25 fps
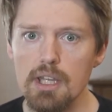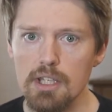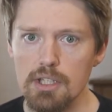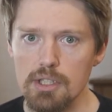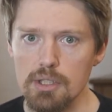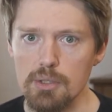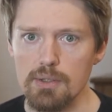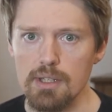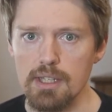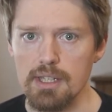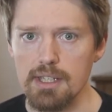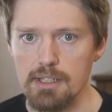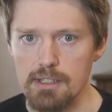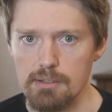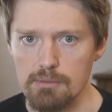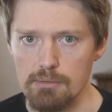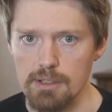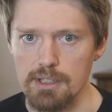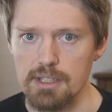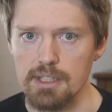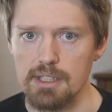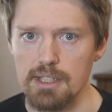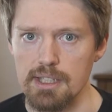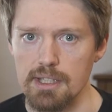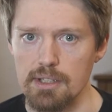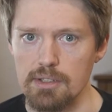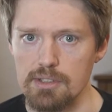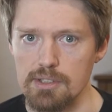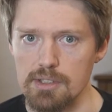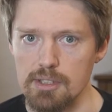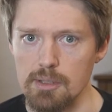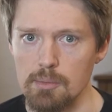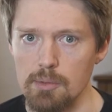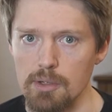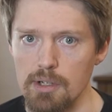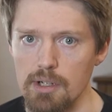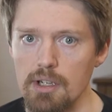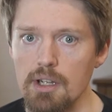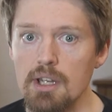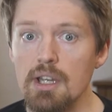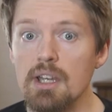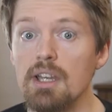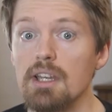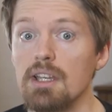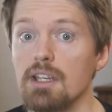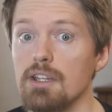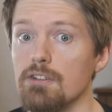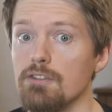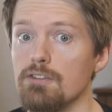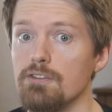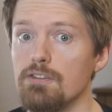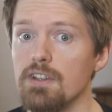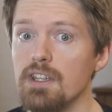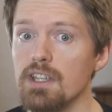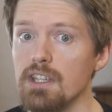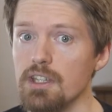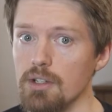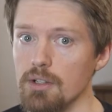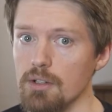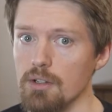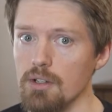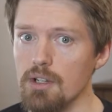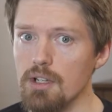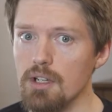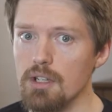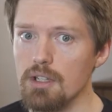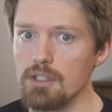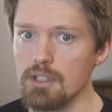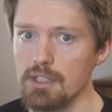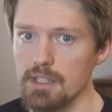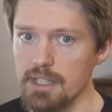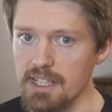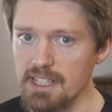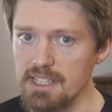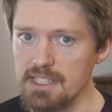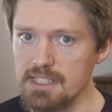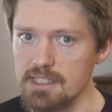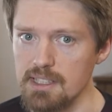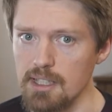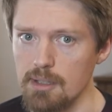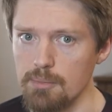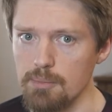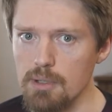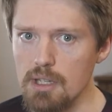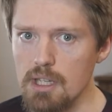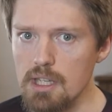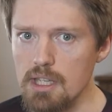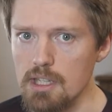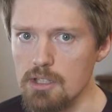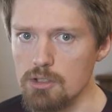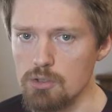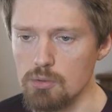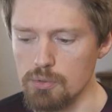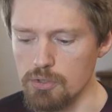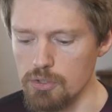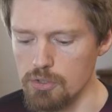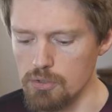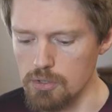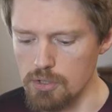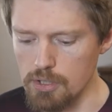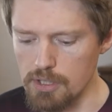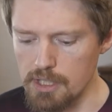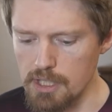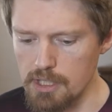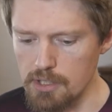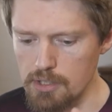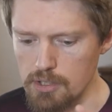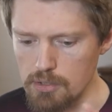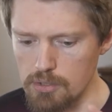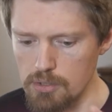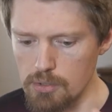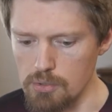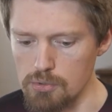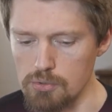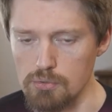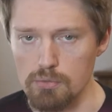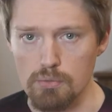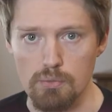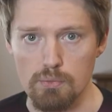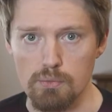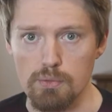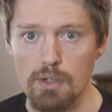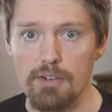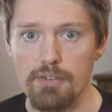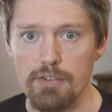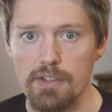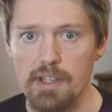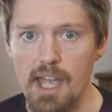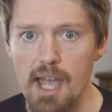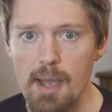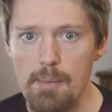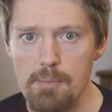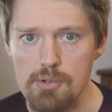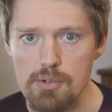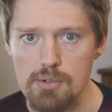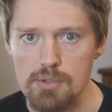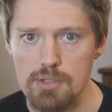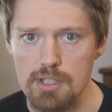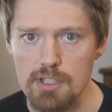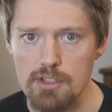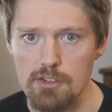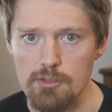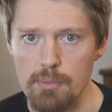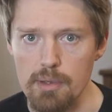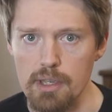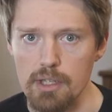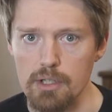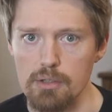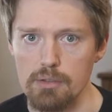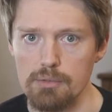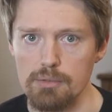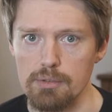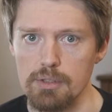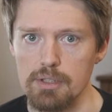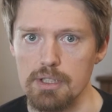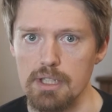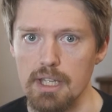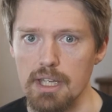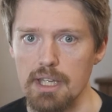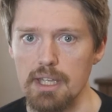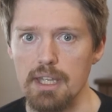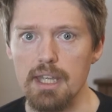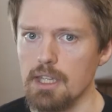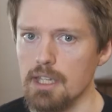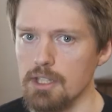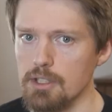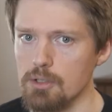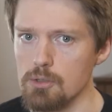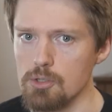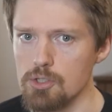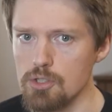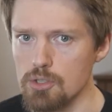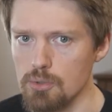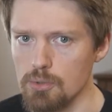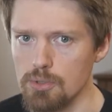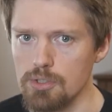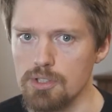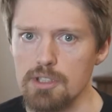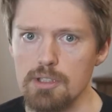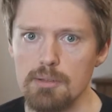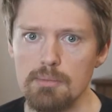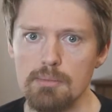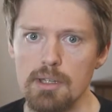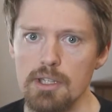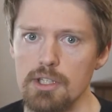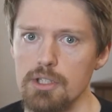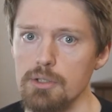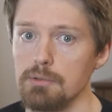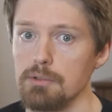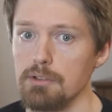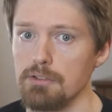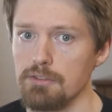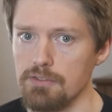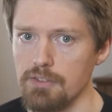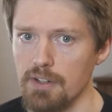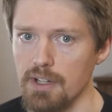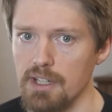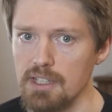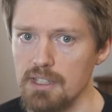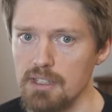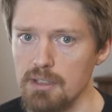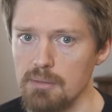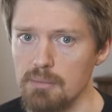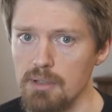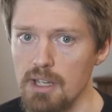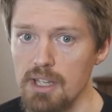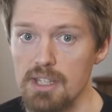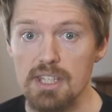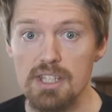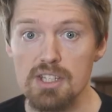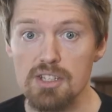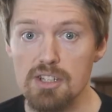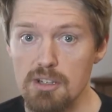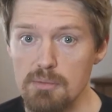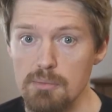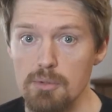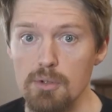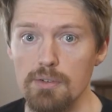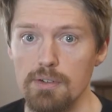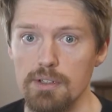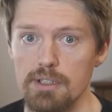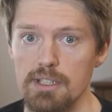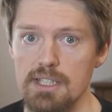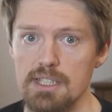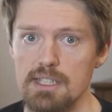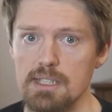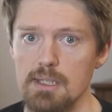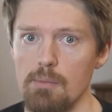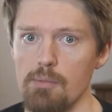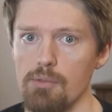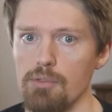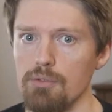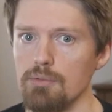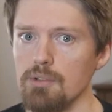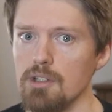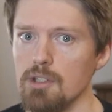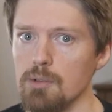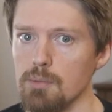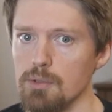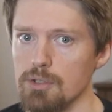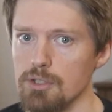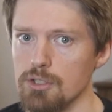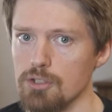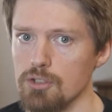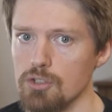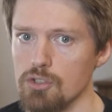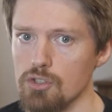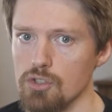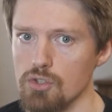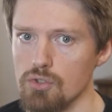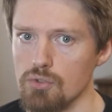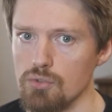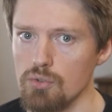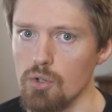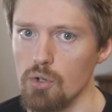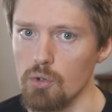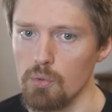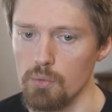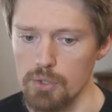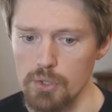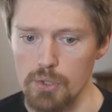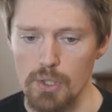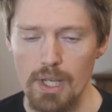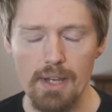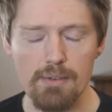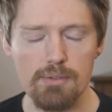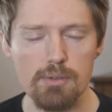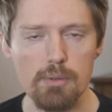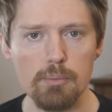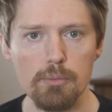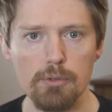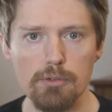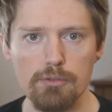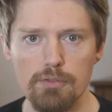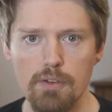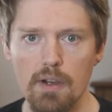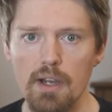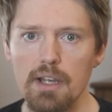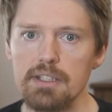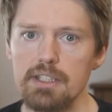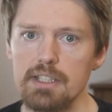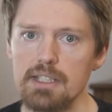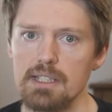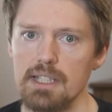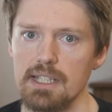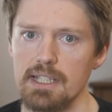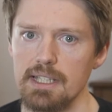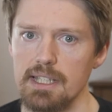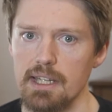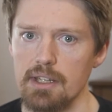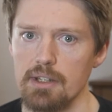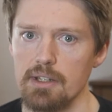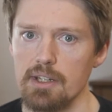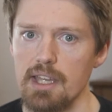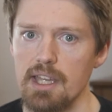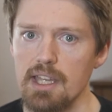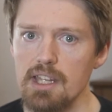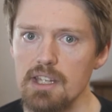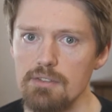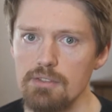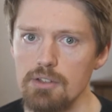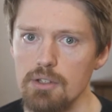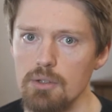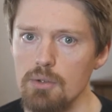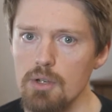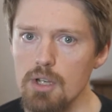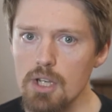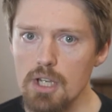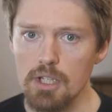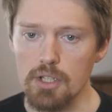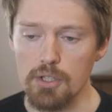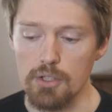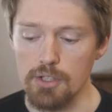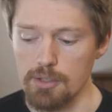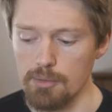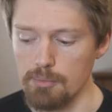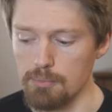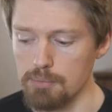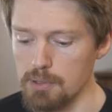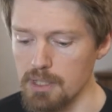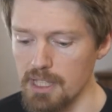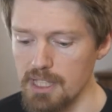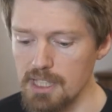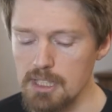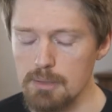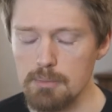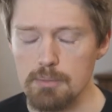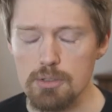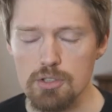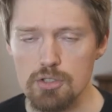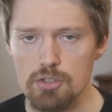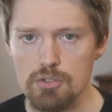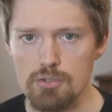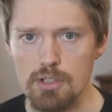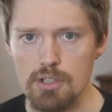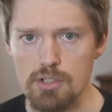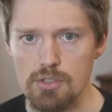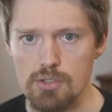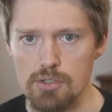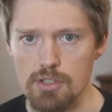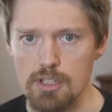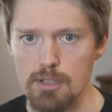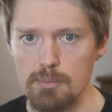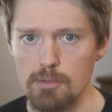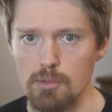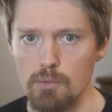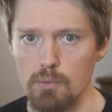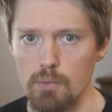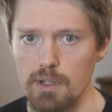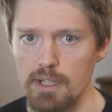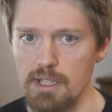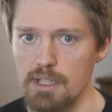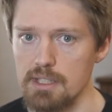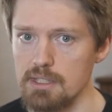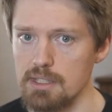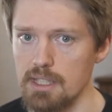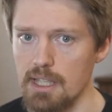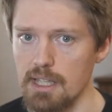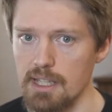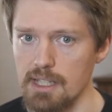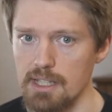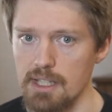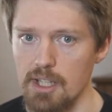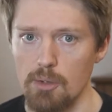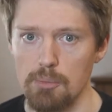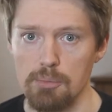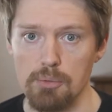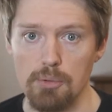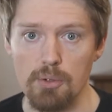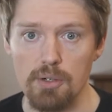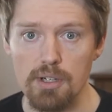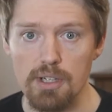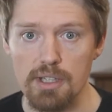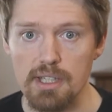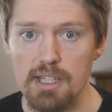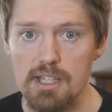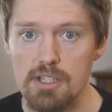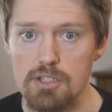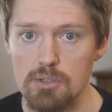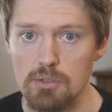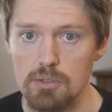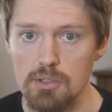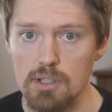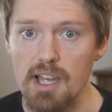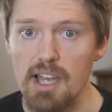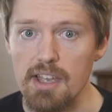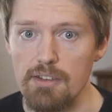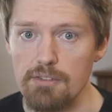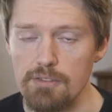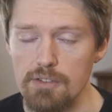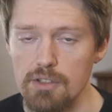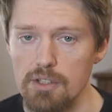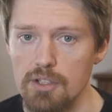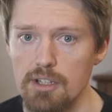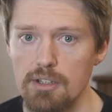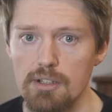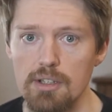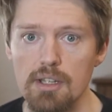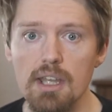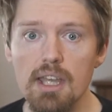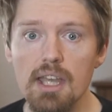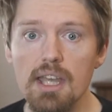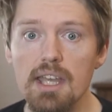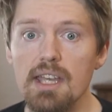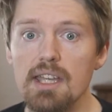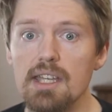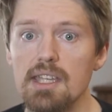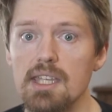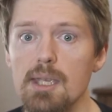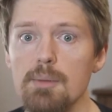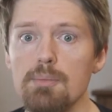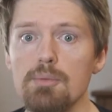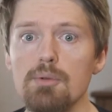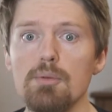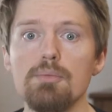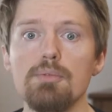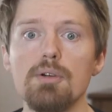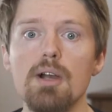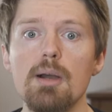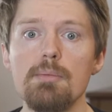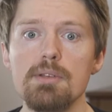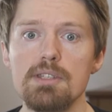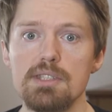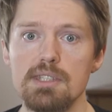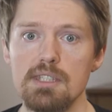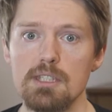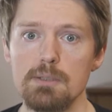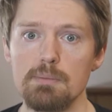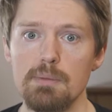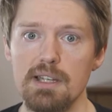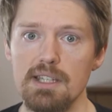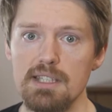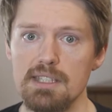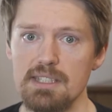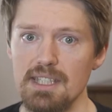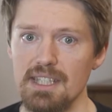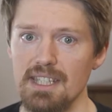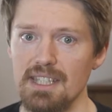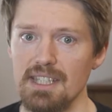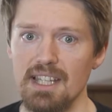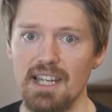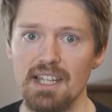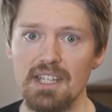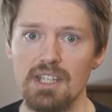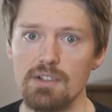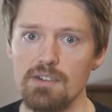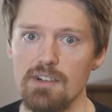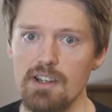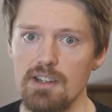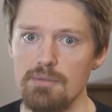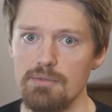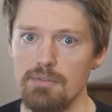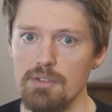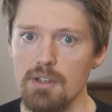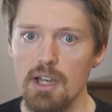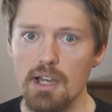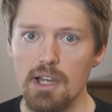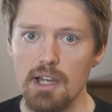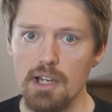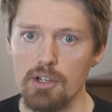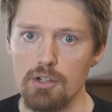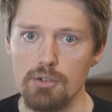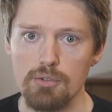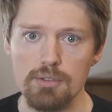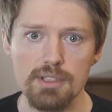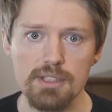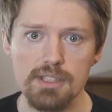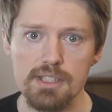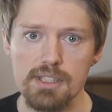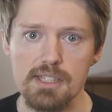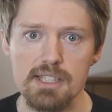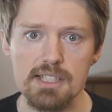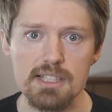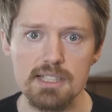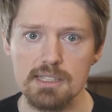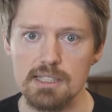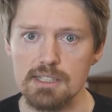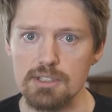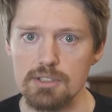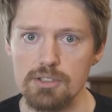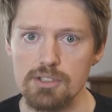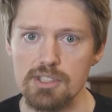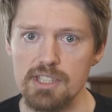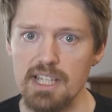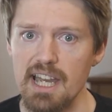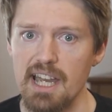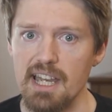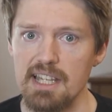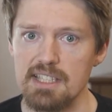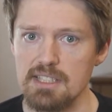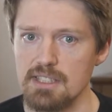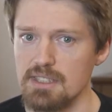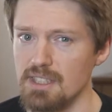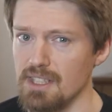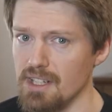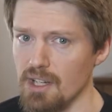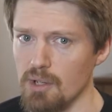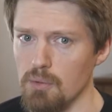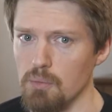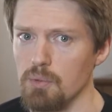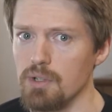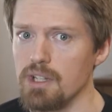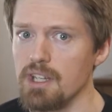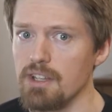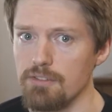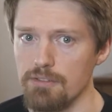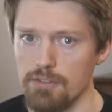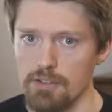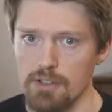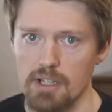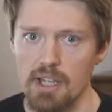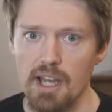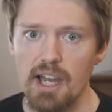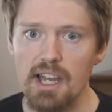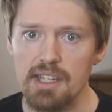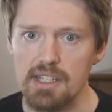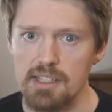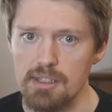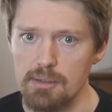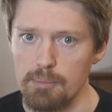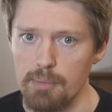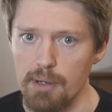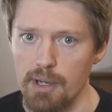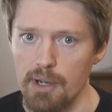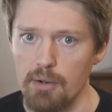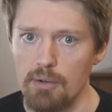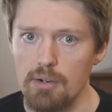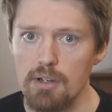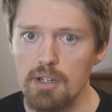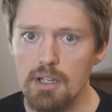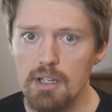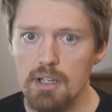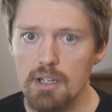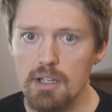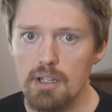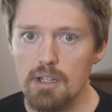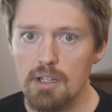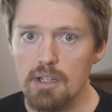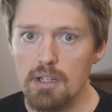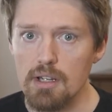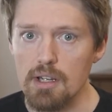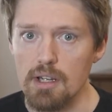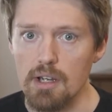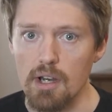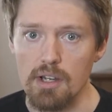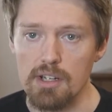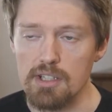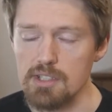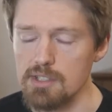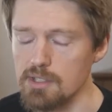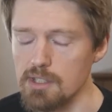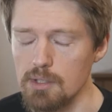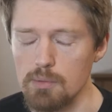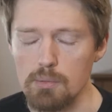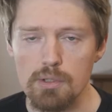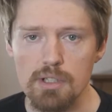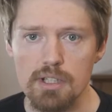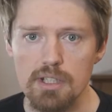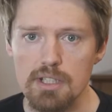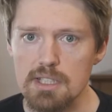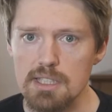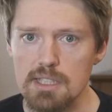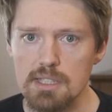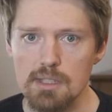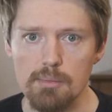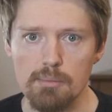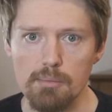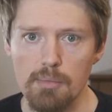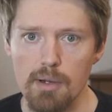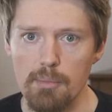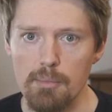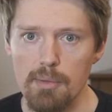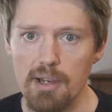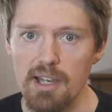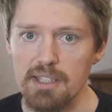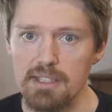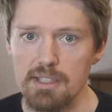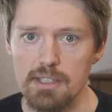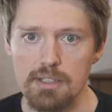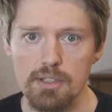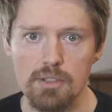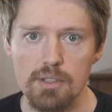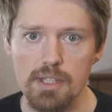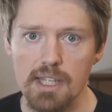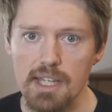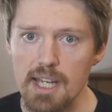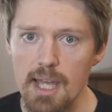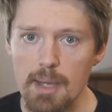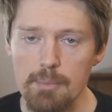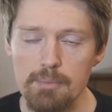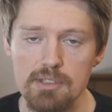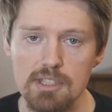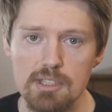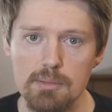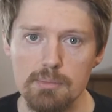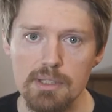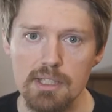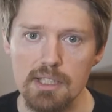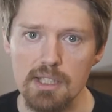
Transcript: you get it written down somewhere. Configure, the next step, is when you look at those rough captures that you've made over a day and you sort them and you refine them, and then you can move on to step 3, which is control. When you have them refined and laid out ahead of you, you can plan them and structure them in ways that can help organize your life. You can keep your promises by saying, I know I've agreed to this little task that I would have forgotten about. Honestly, it would have just slipped my mind. I know that happens to me